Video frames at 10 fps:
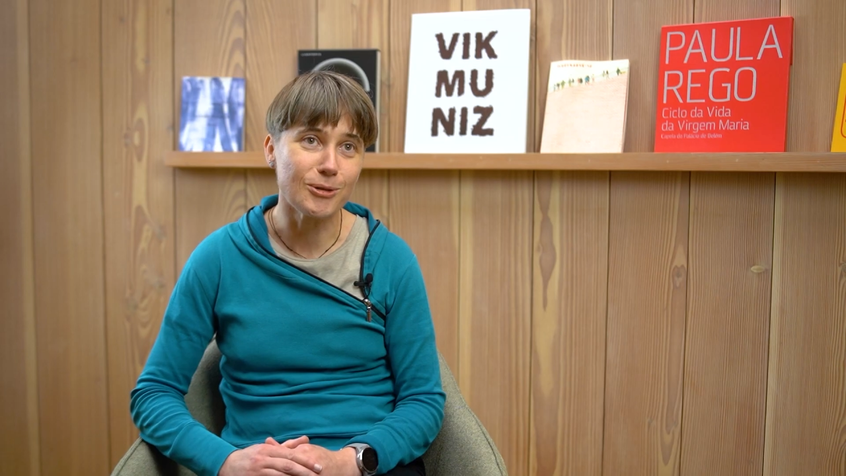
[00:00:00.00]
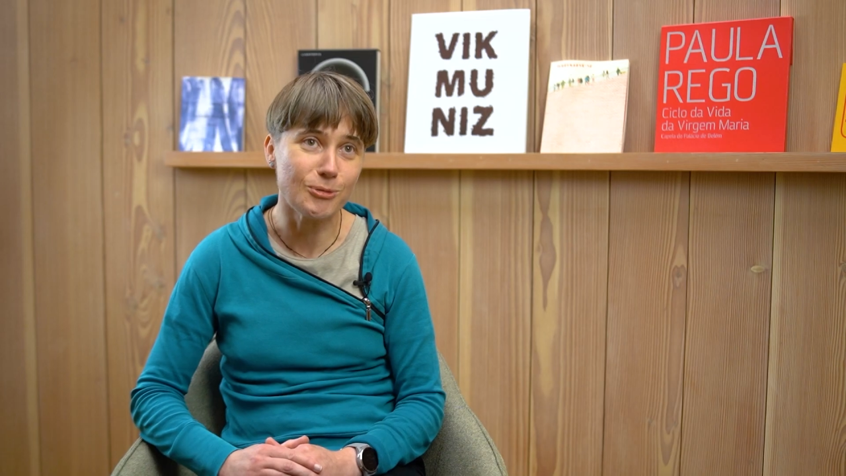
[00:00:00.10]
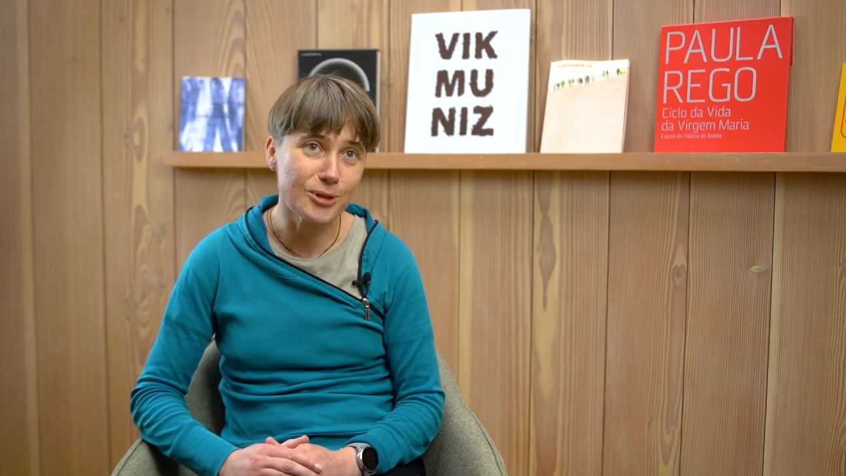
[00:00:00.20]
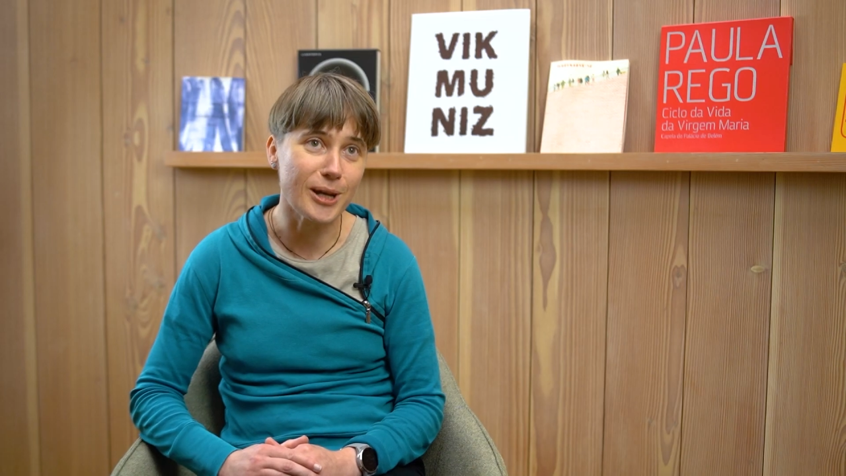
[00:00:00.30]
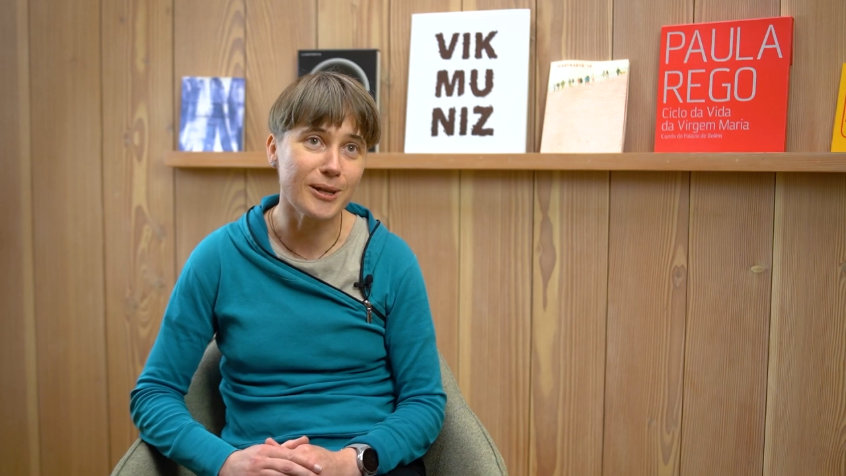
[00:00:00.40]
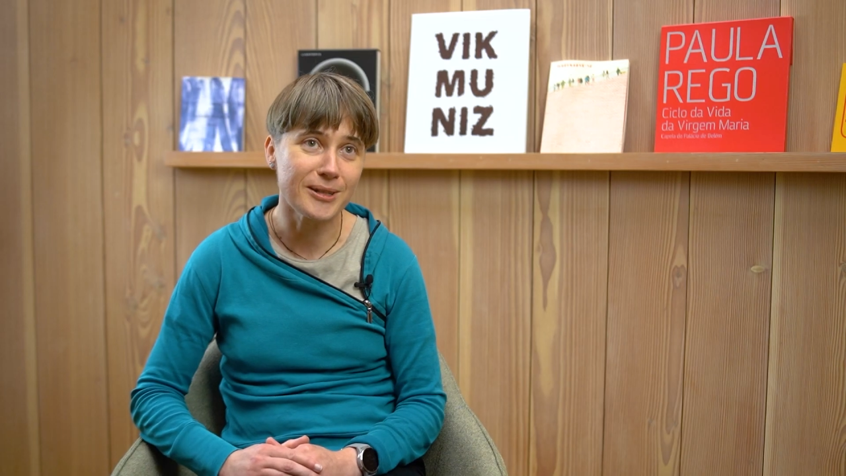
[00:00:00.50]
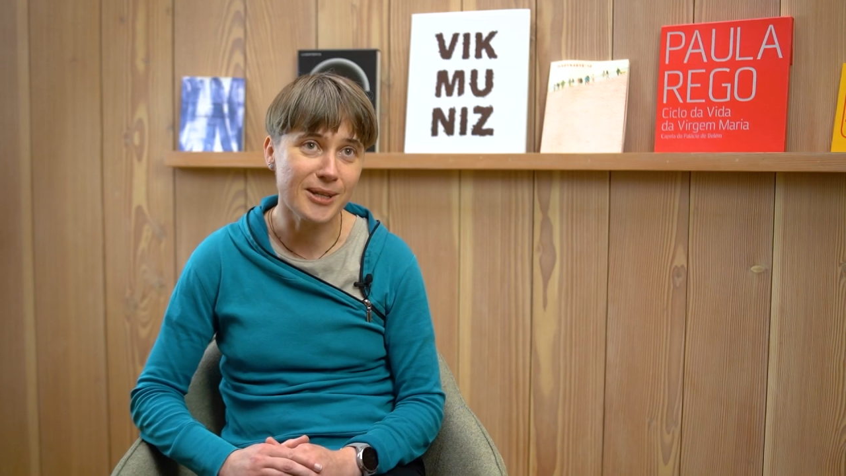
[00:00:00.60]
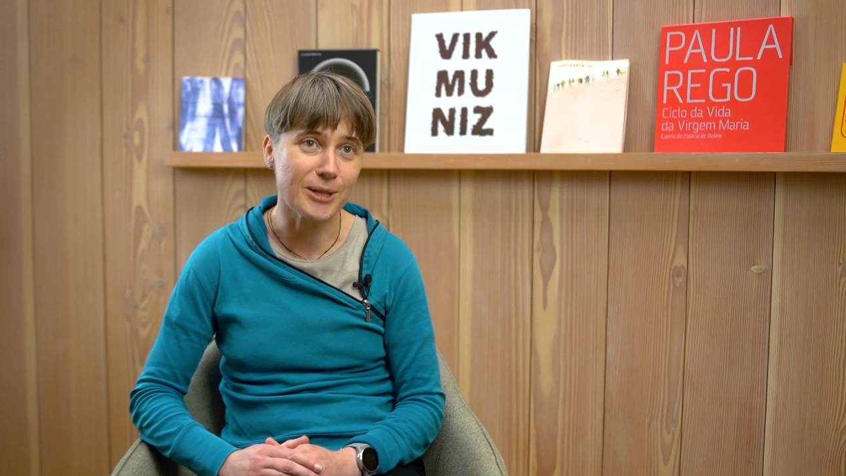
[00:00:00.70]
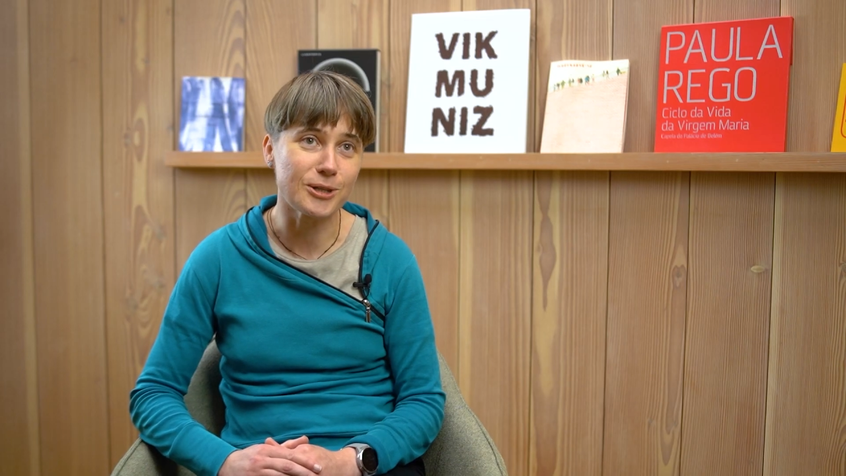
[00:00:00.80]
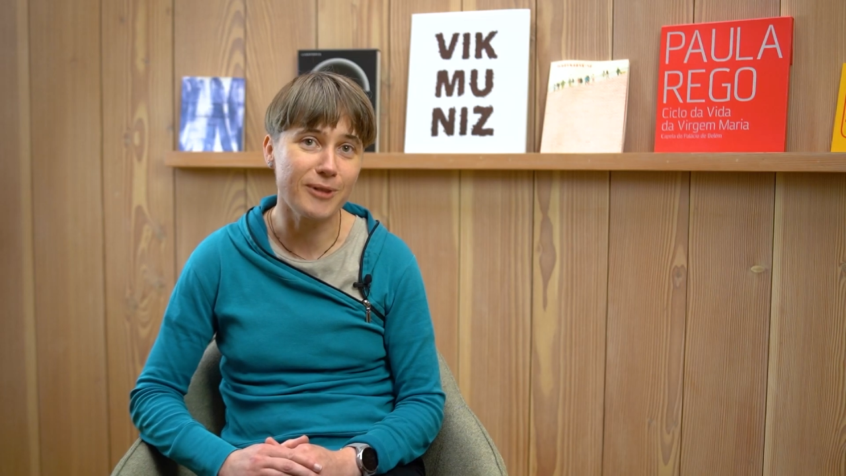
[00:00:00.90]
user
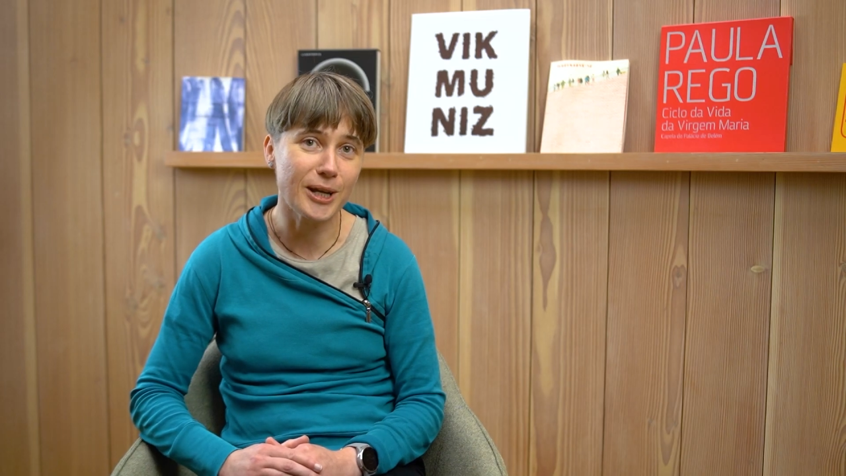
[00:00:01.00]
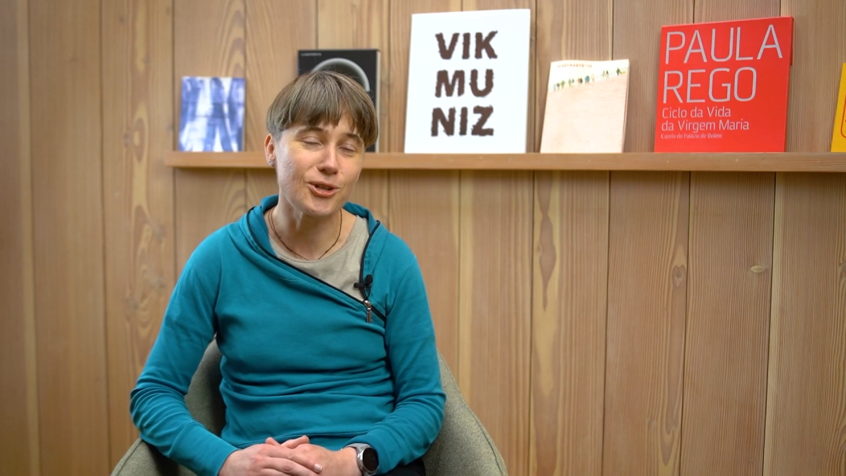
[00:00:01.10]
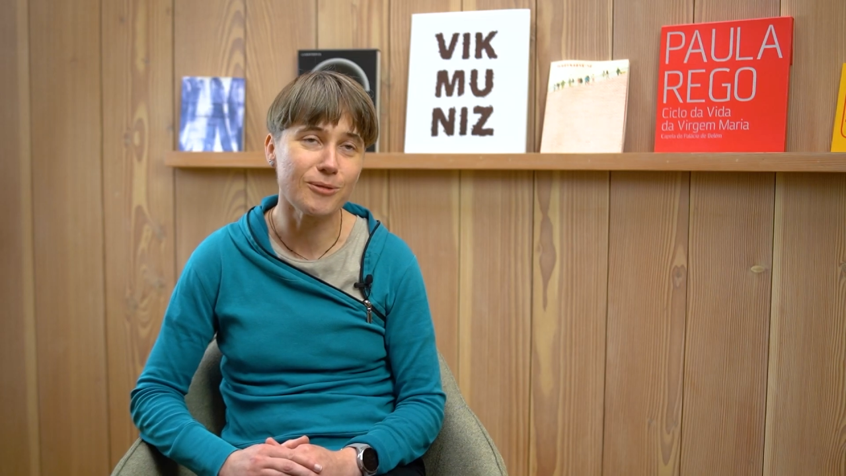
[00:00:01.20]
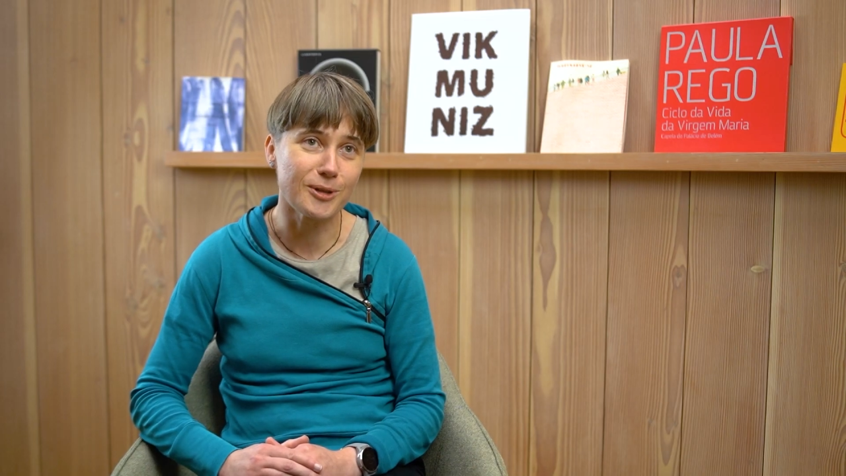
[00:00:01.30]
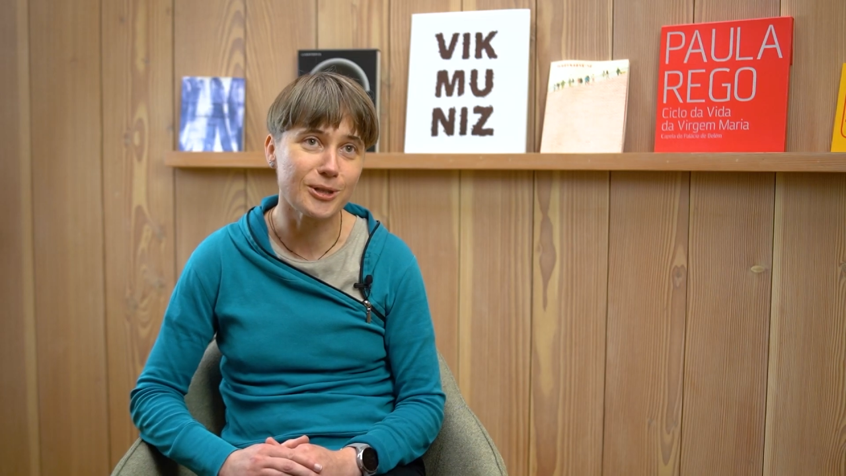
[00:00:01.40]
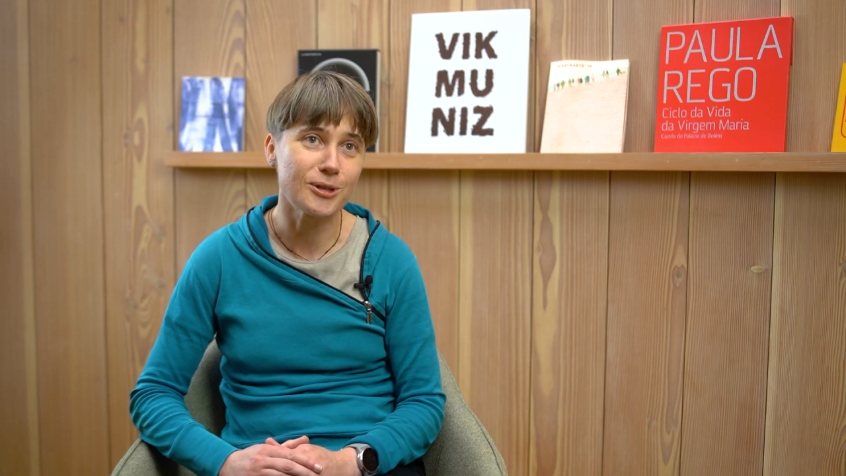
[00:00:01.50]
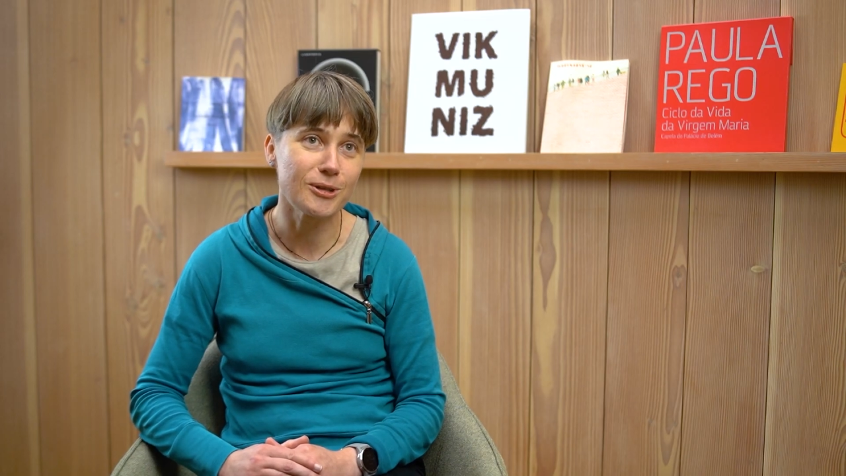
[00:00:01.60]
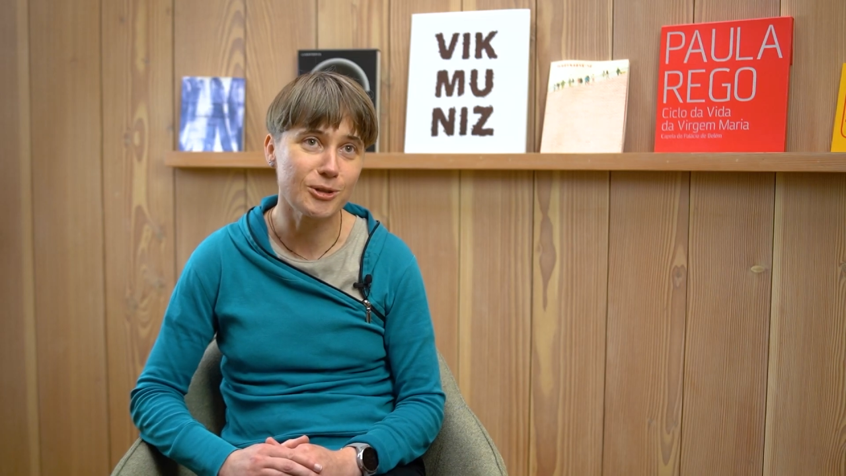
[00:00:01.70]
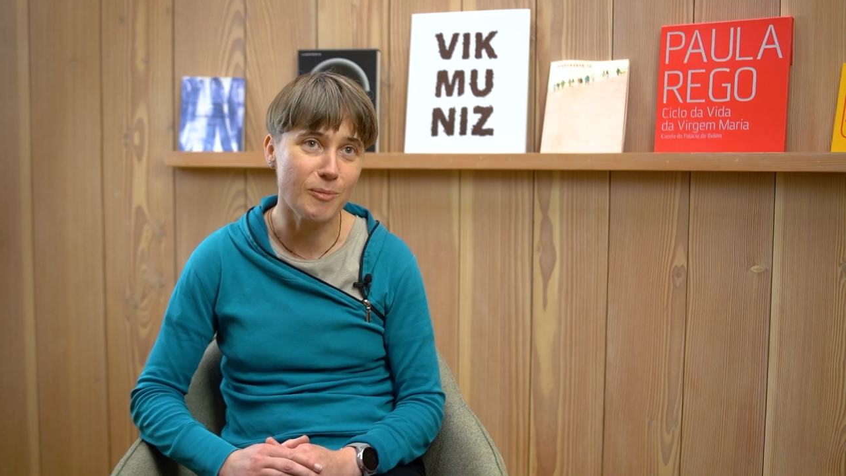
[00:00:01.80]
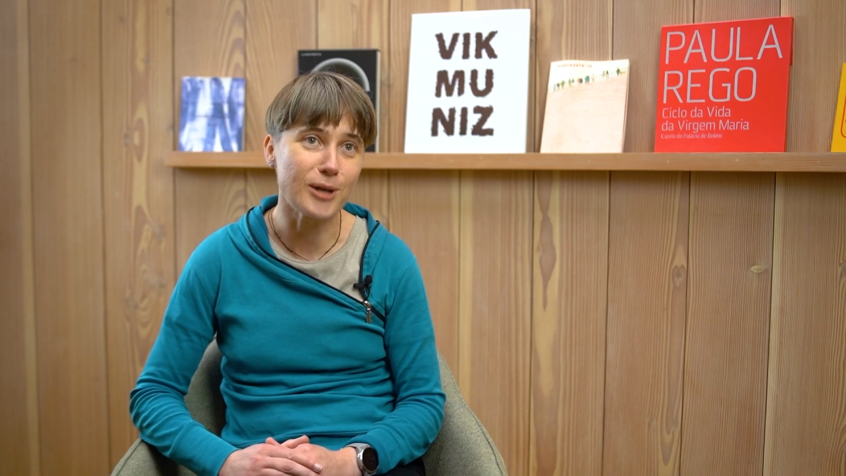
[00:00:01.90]
satisfaction with
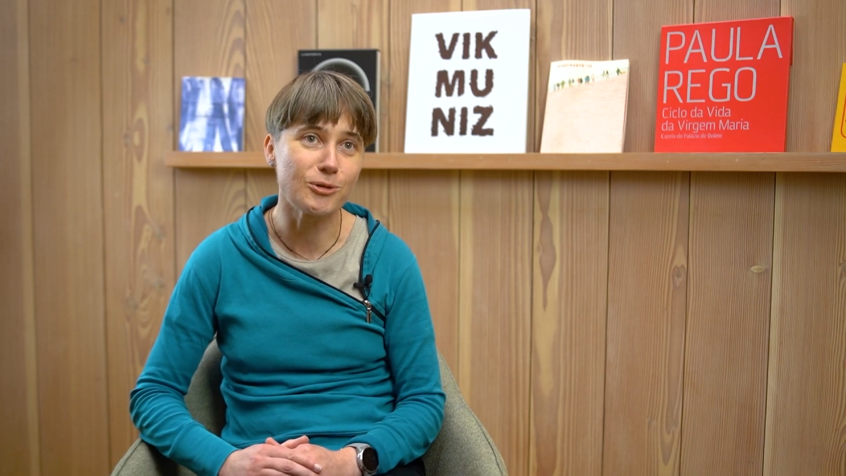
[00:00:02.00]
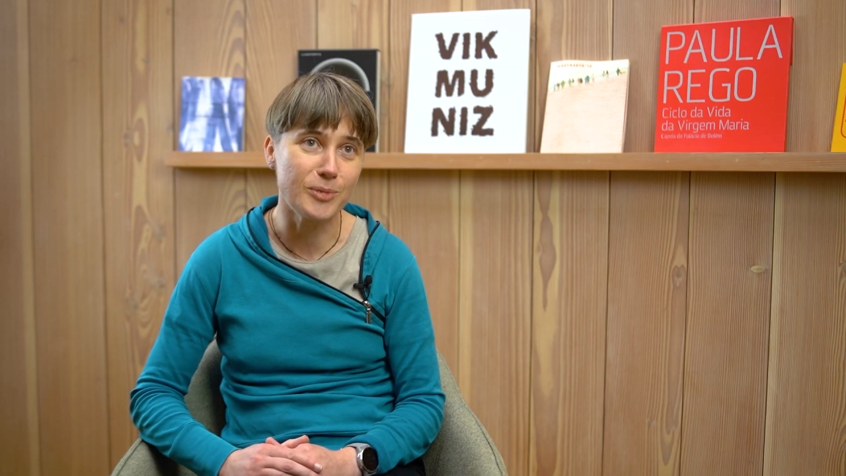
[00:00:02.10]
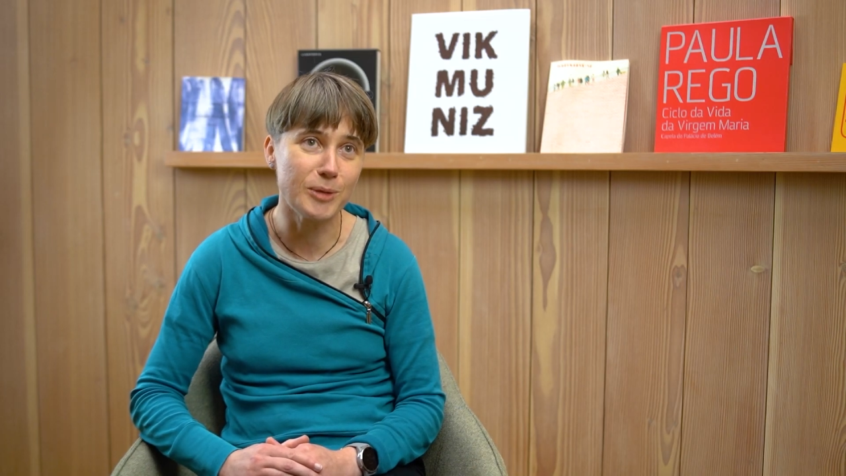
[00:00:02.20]
Smart2B